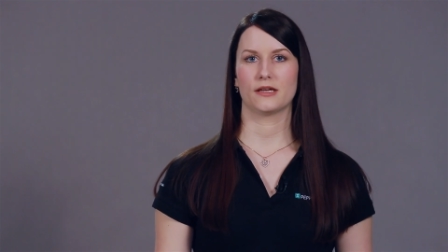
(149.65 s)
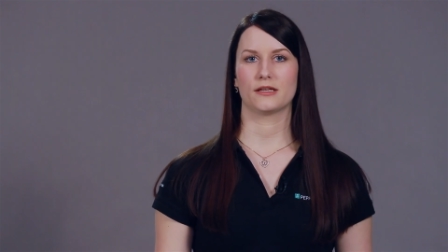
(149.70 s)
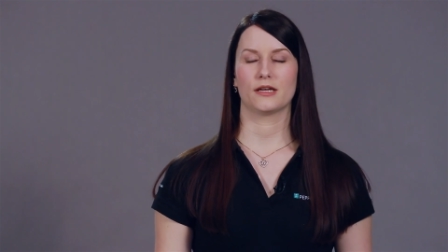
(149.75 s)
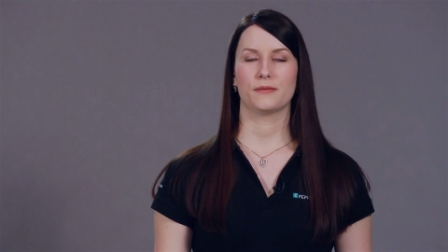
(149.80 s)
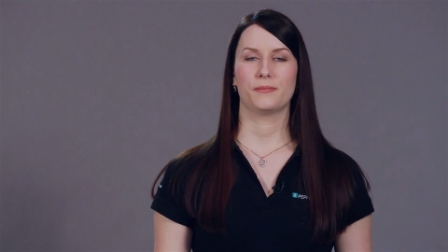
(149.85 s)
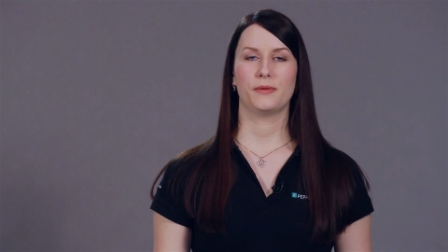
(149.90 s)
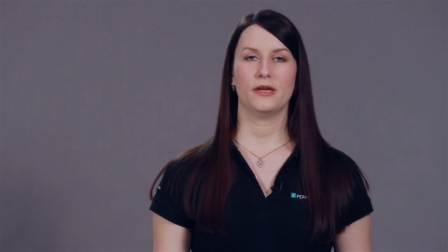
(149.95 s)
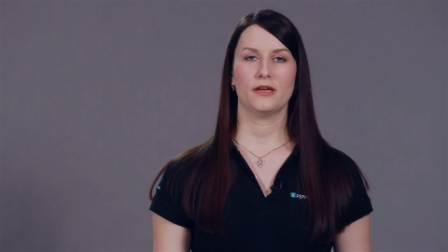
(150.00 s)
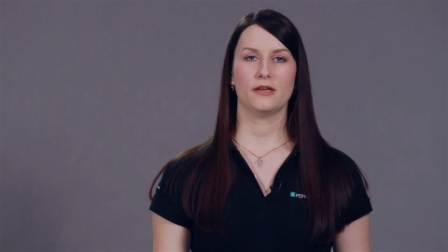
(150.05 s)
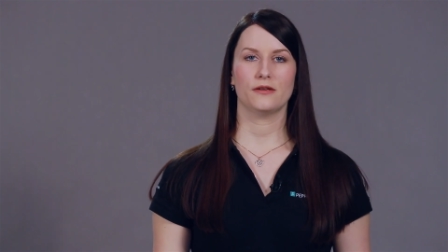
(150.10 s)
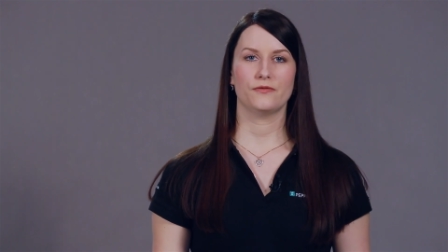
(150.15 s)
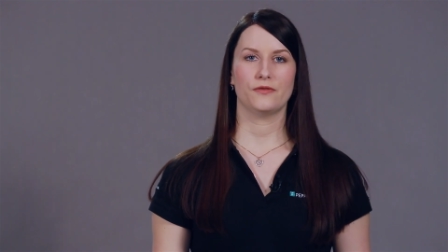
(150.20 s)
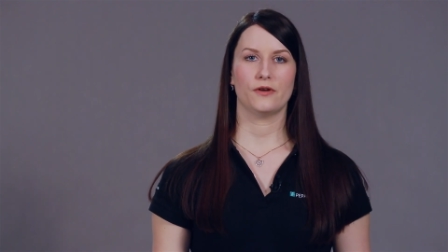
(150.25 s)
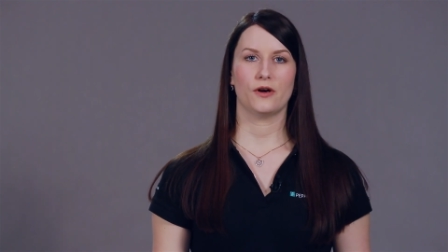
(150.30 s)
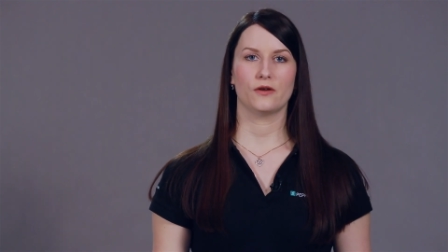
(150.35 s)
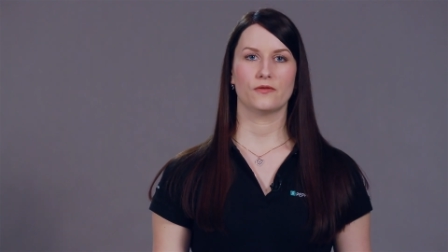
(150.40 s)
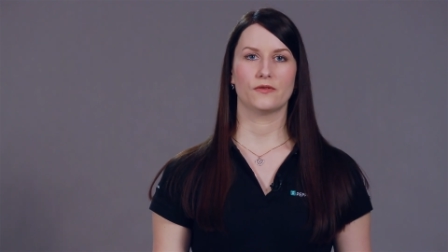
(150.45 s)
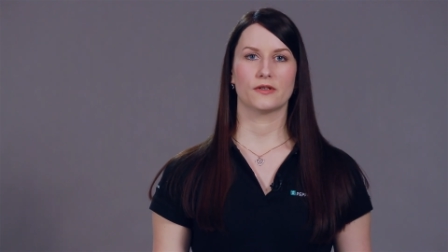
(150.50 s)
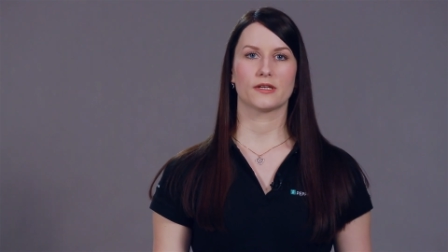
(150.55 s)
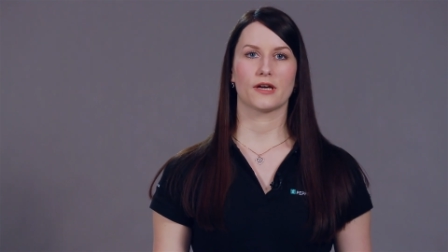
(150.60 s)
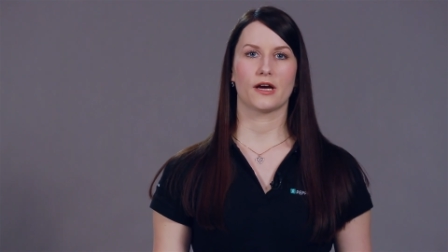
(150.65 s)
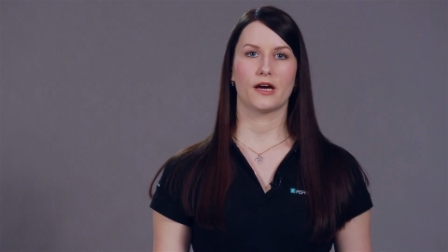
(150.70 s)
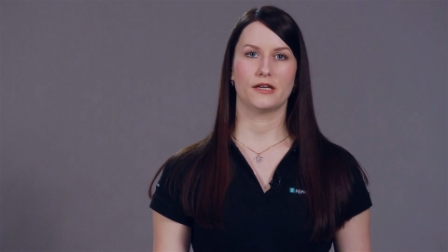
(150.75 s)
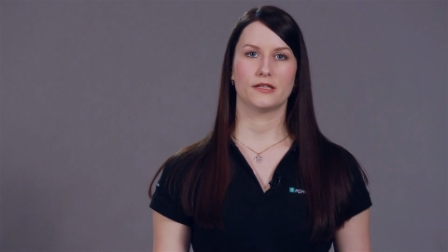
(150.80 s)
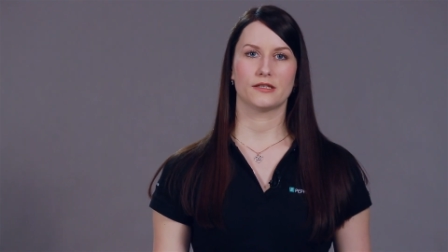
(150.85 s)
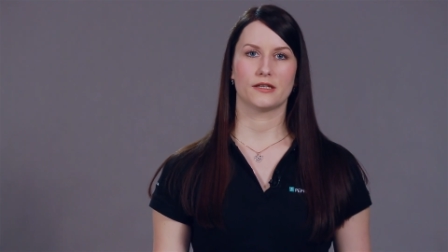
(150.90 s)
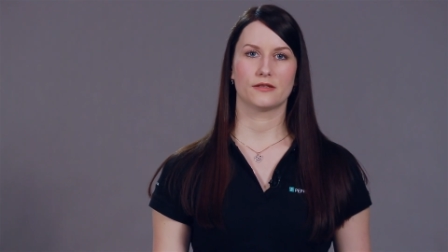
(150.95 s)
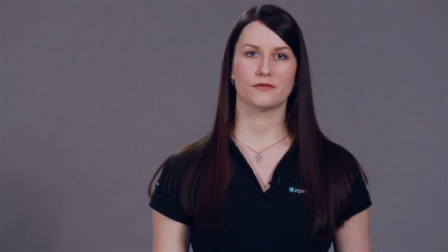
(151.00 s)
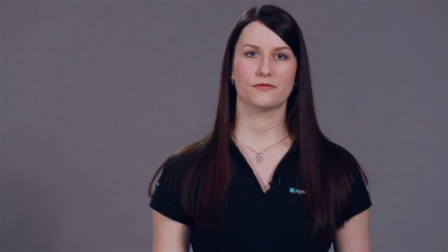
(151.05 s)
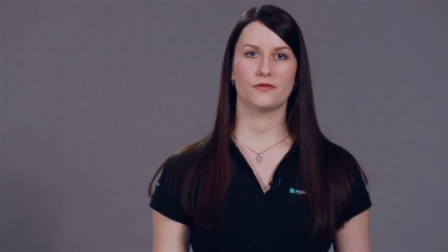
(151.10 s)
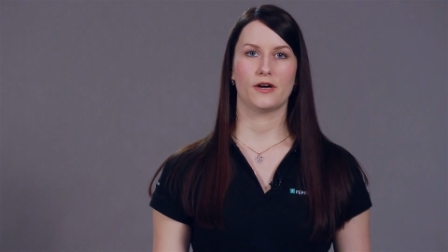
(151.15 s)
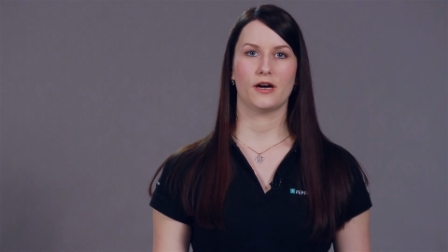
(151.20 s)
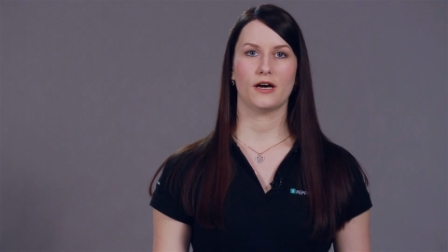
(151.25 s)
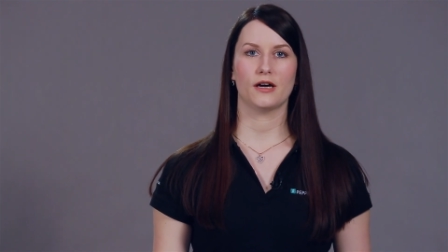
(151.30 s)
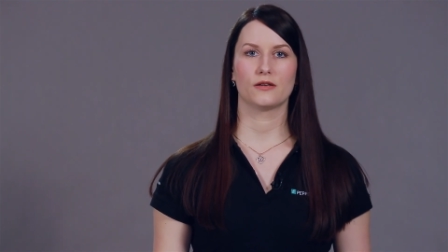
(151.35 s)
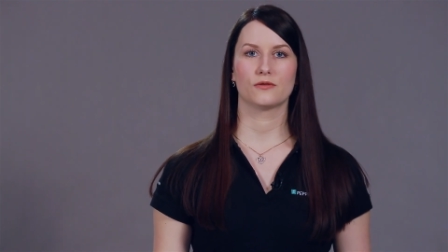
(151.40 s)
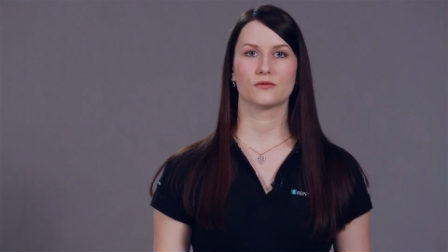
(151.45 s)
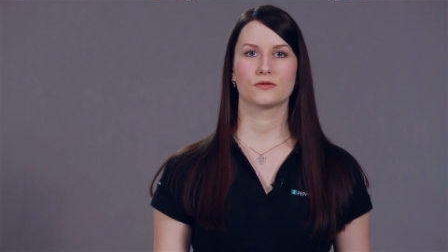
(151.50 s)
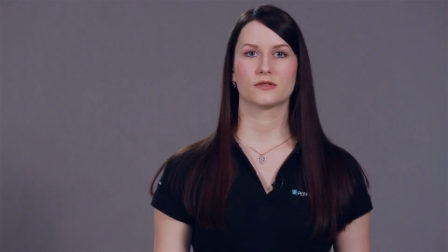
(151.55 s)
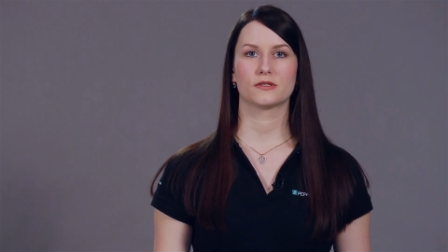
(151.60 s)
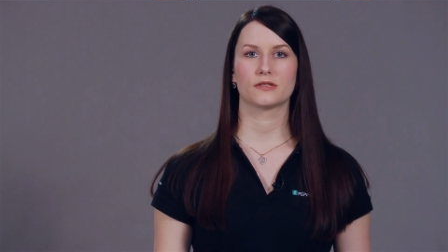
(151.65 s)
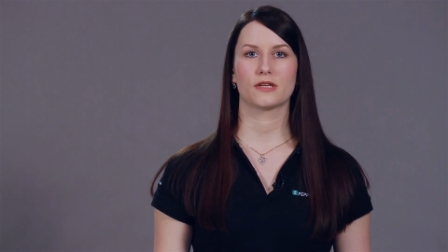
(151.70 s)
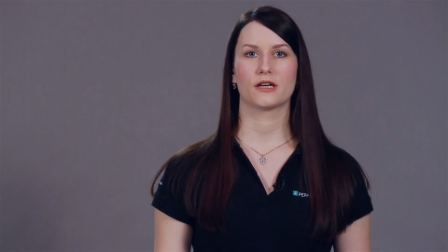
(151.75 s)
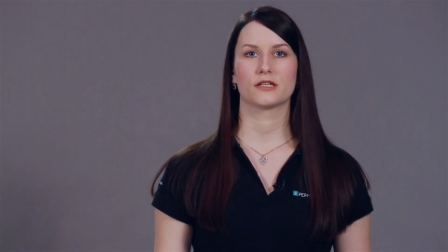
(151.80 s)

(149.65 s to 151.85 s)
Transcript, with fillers: they differ from each other since the PGV